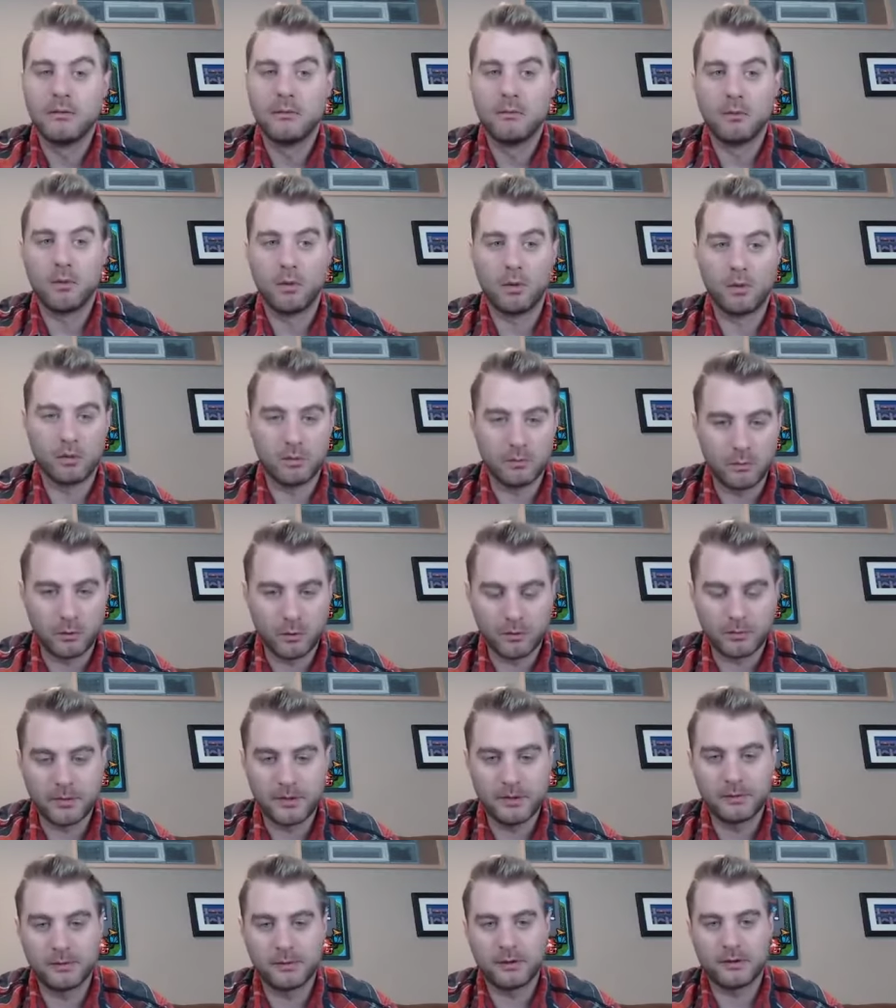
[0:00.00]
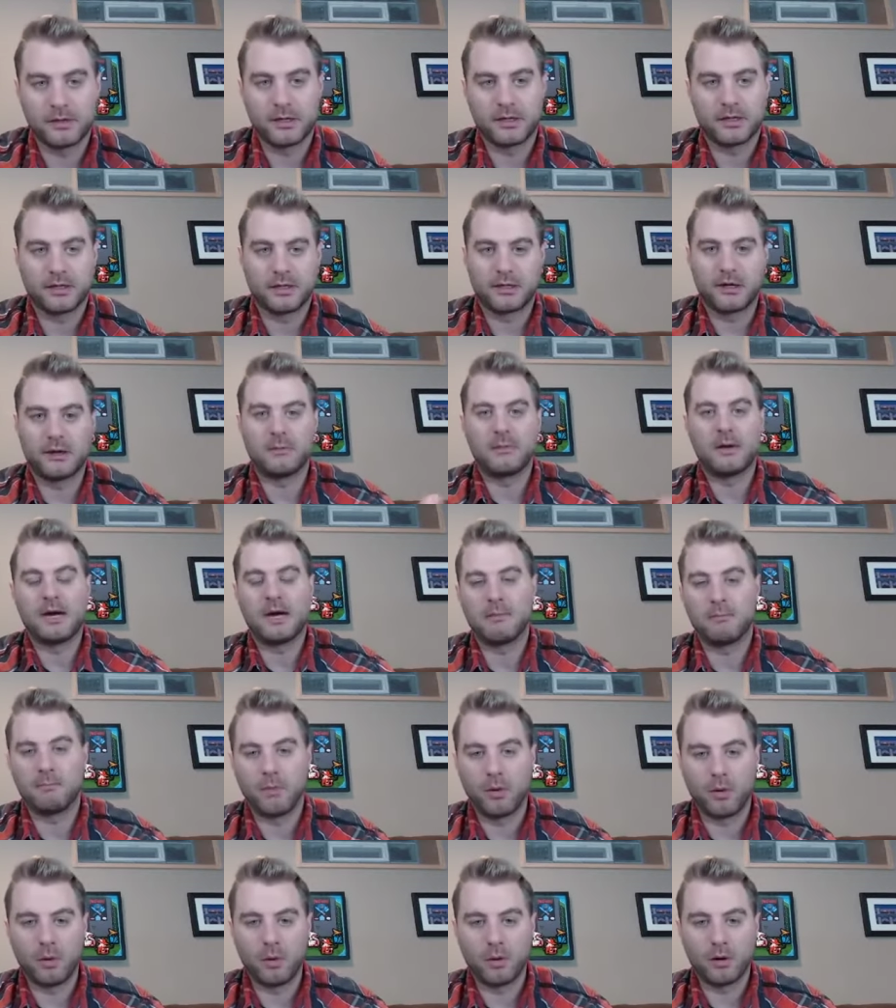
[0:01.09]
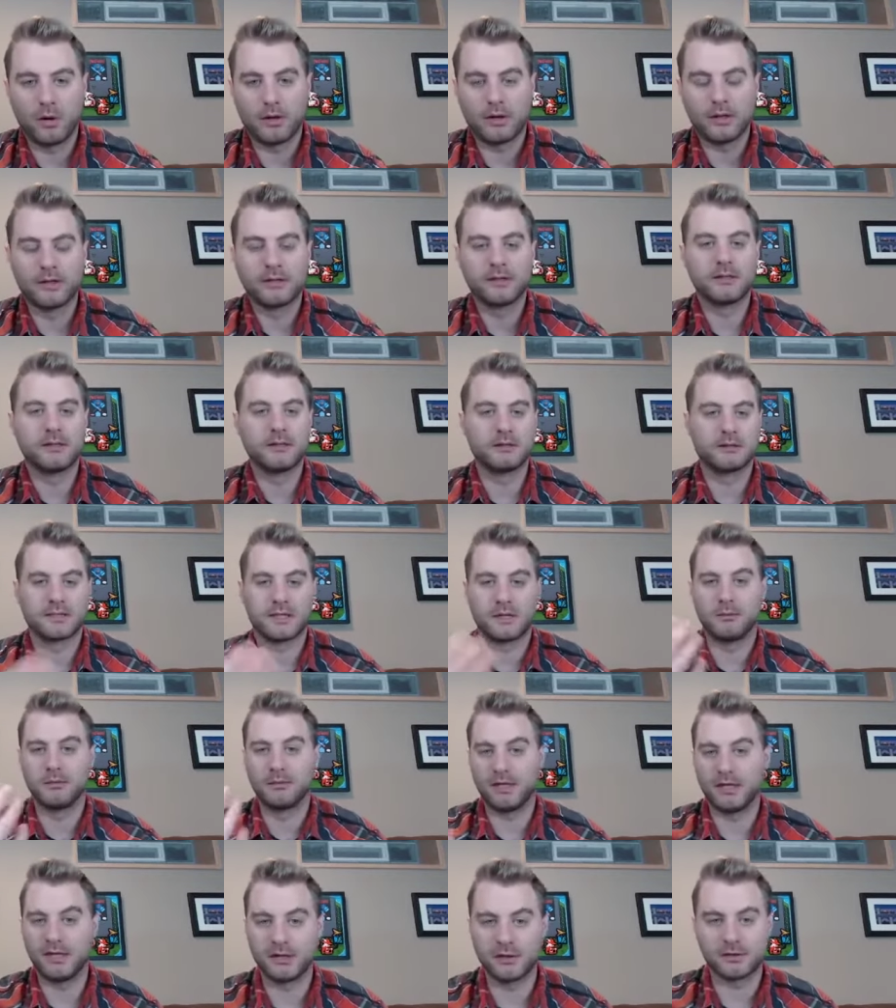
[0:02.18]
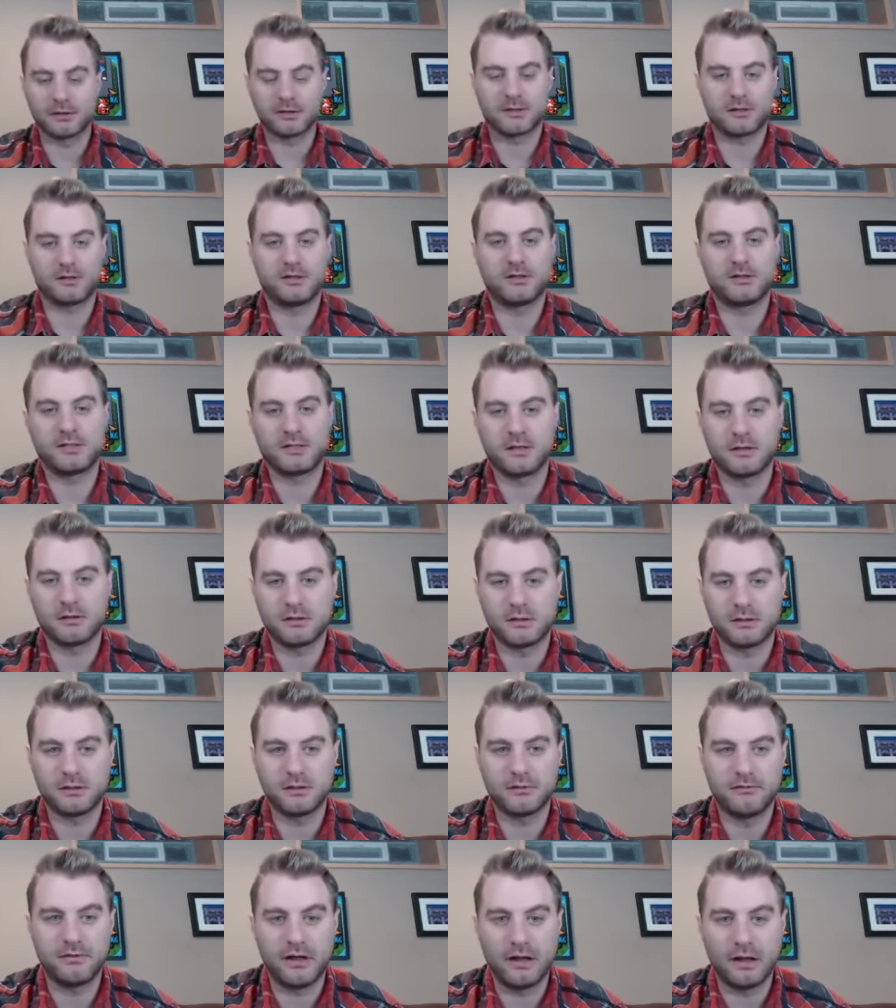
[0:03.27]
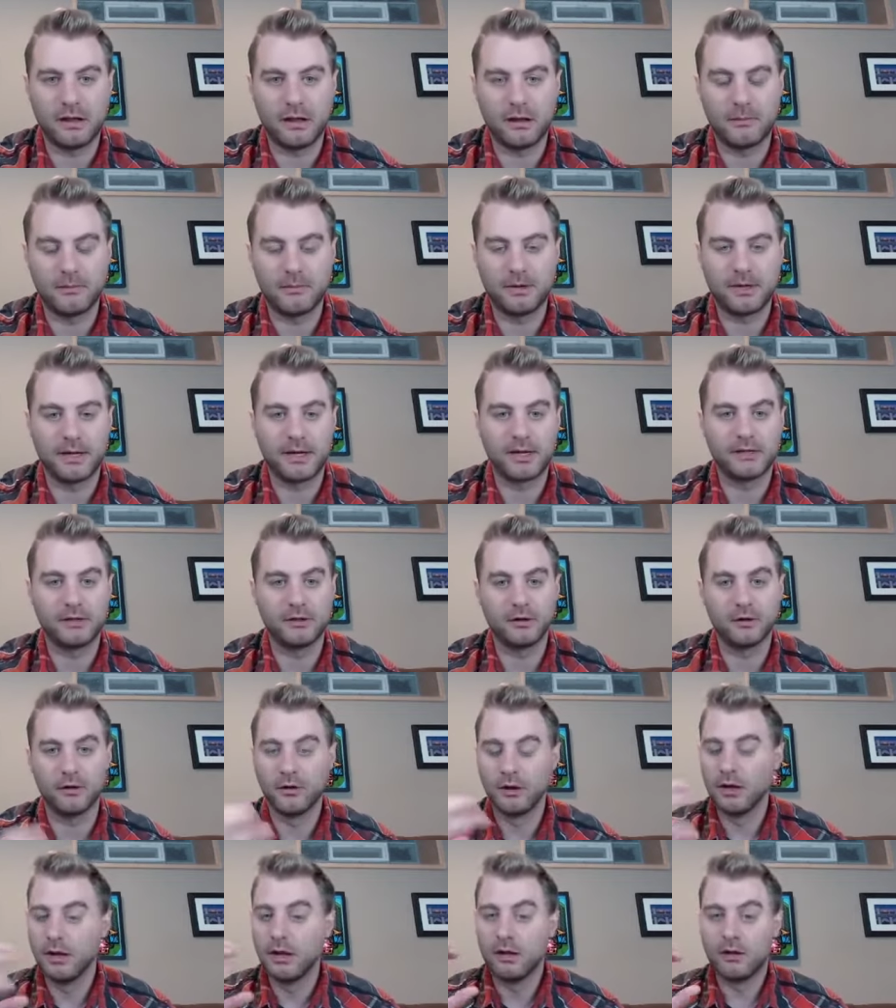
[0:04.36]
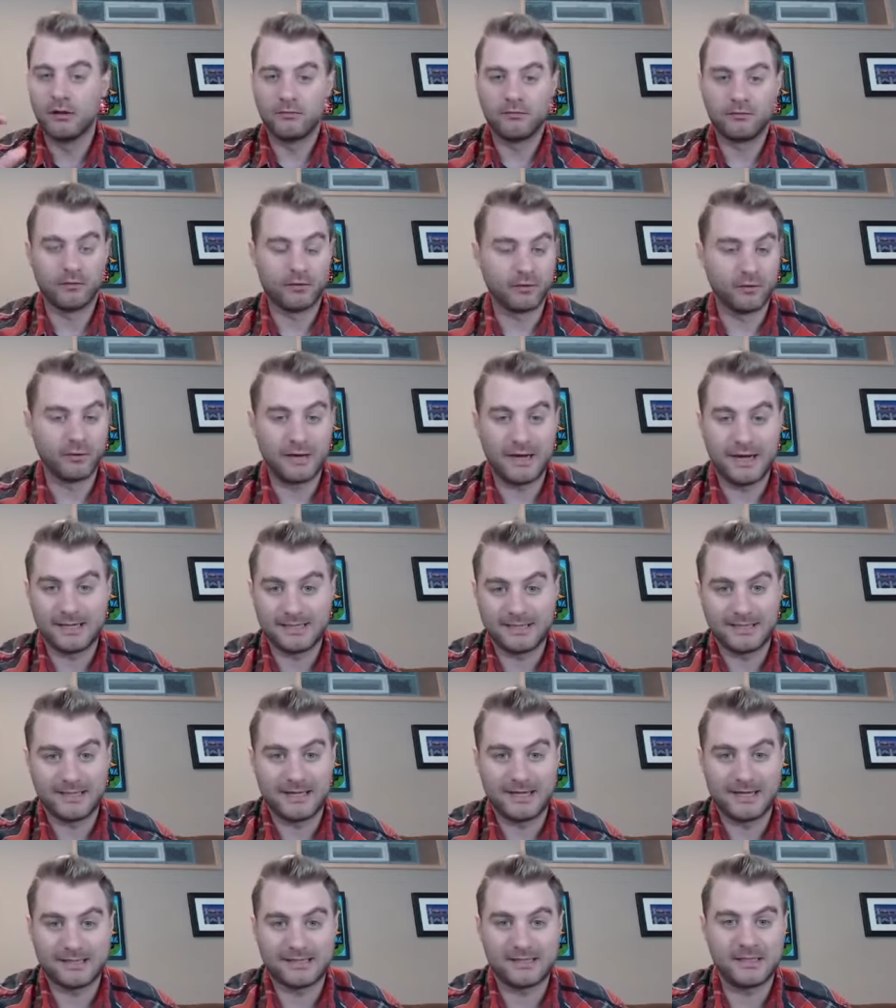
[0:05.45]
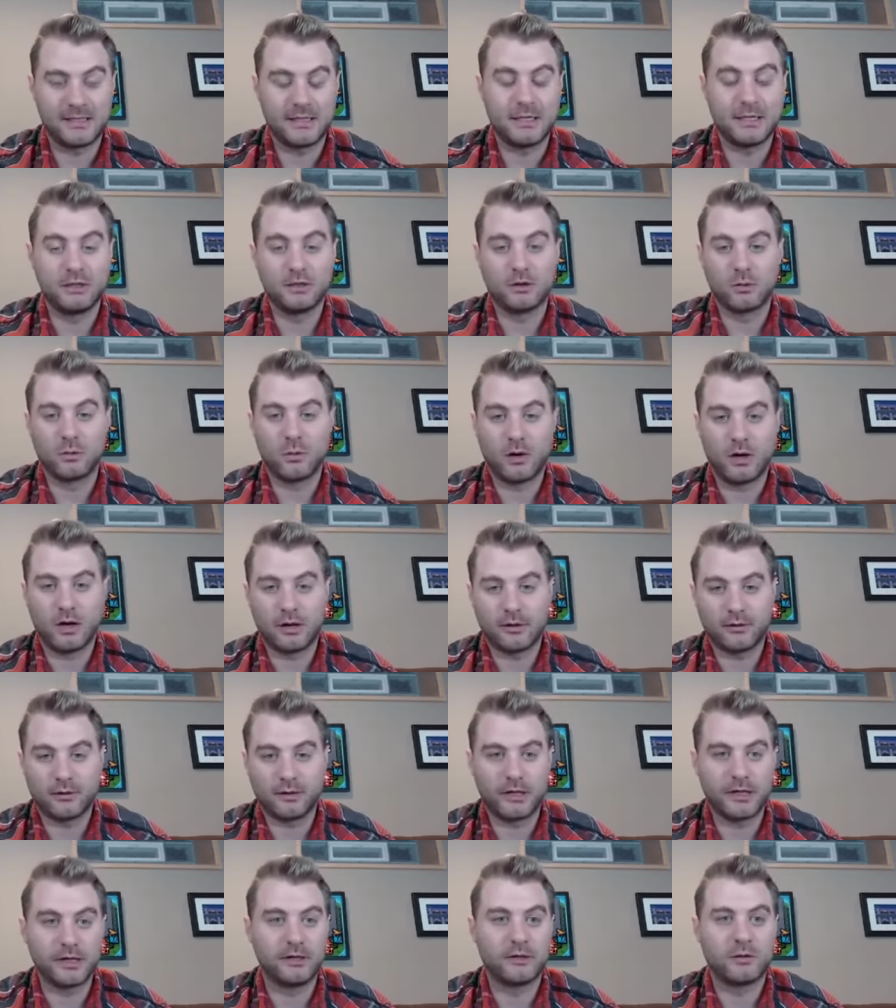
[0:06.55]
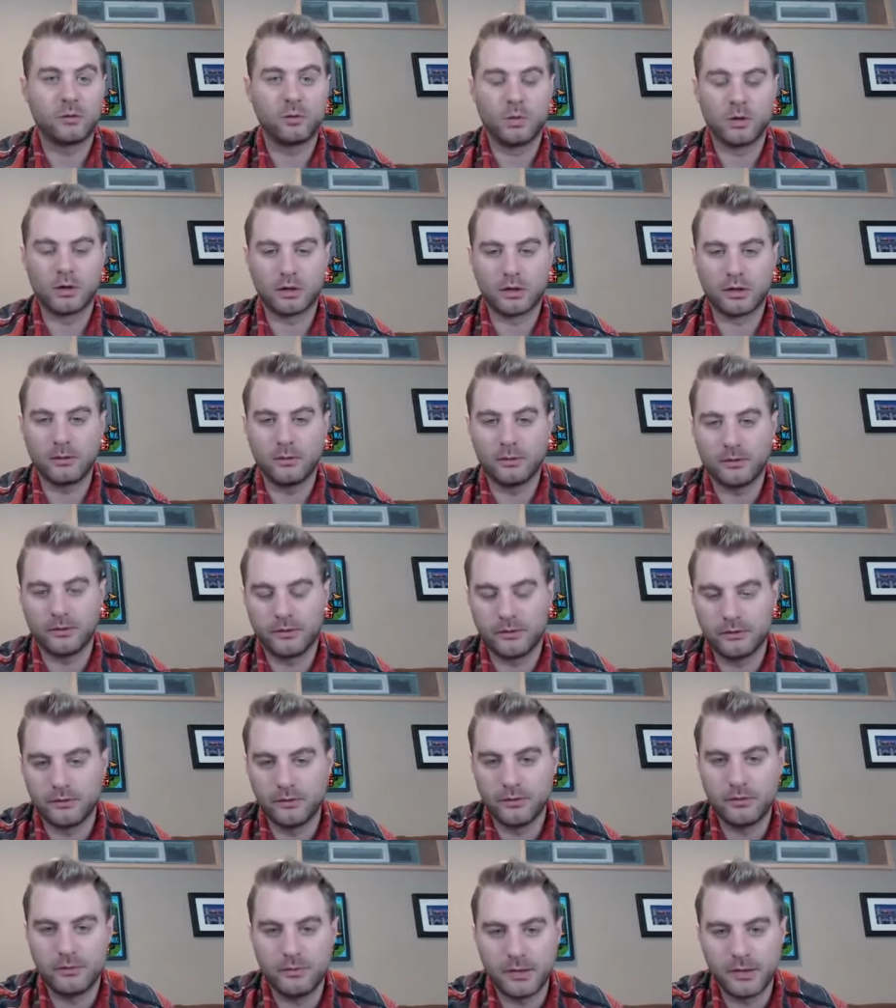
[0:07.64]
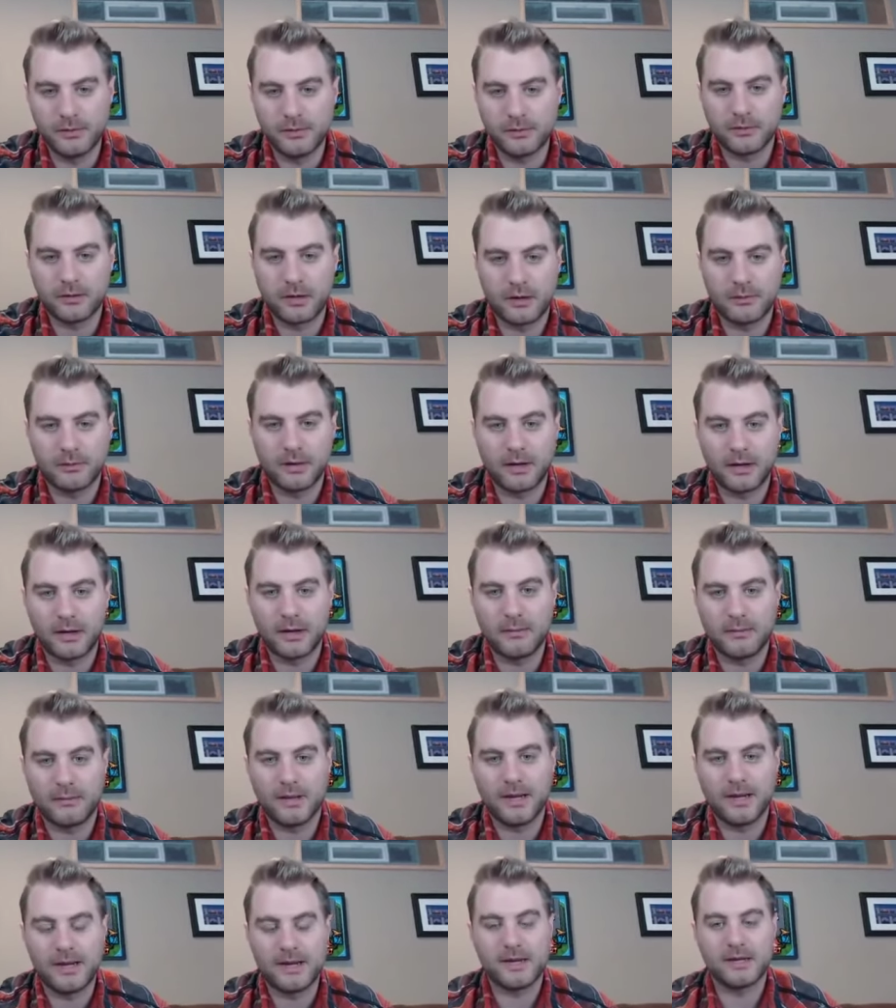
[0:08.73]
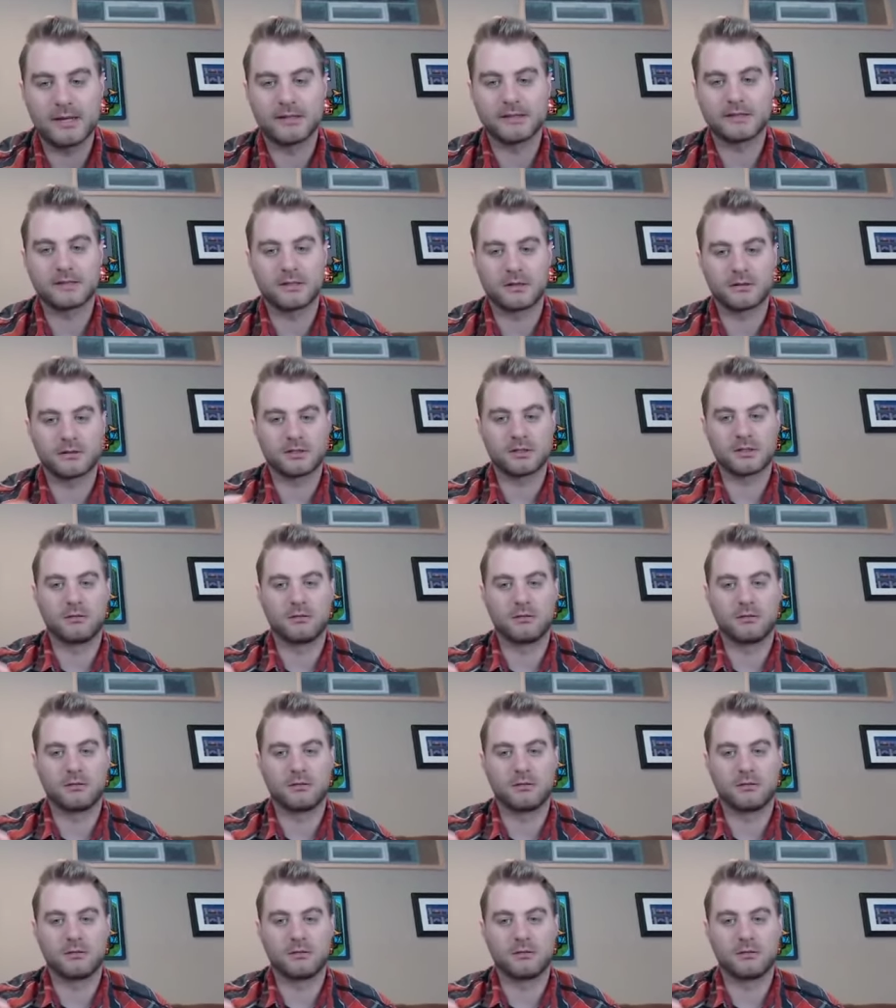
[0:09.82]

more and more people are going to come on board some leaders are going to start to develop again you're fertilizing that seed, you're watering it, you're working with your new people coming up, and it starts